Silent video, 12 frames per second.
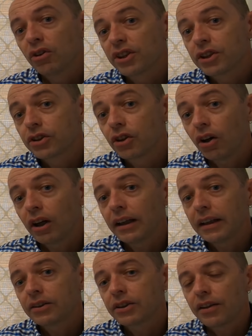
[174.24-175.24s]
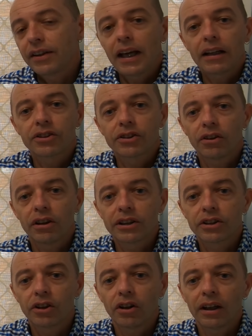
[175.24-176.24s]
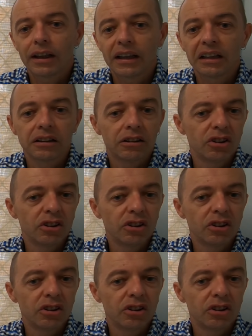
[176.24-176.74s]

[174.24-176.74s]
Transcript: the styling, so the outside styling,